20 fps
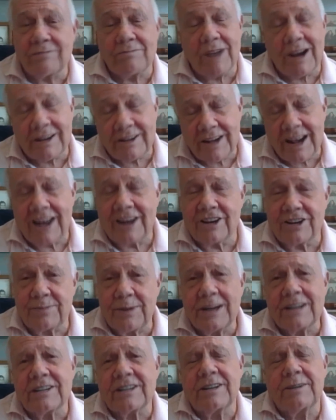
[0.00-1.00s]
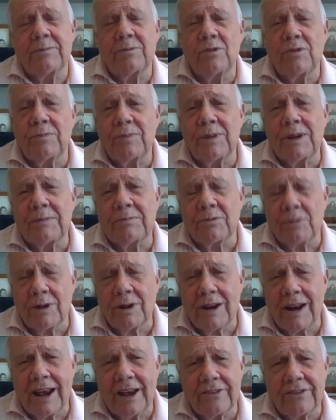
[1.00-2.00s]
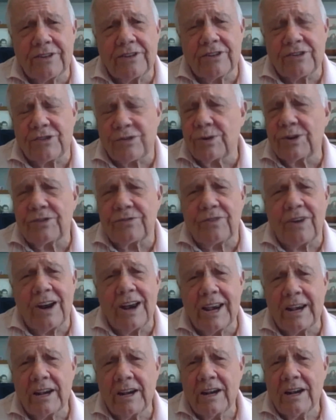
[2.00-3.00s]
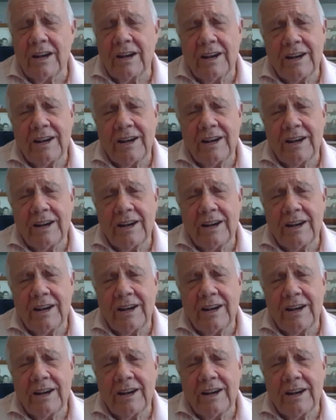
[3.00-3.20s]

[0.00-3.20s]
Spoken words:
not especially, but when people realize that the Swiss franc